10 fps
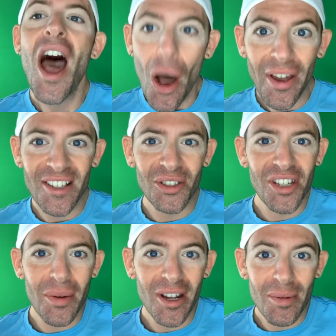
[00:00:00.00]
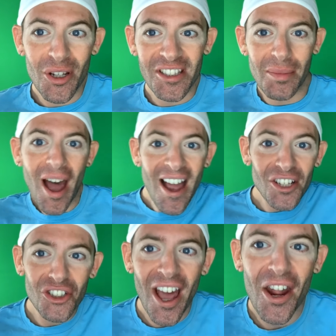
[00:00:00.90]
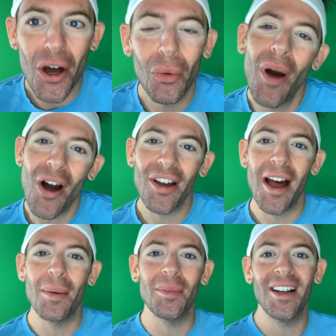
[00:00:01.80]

Okay, so today we're gonna be doing some eyeshadow. Welcome.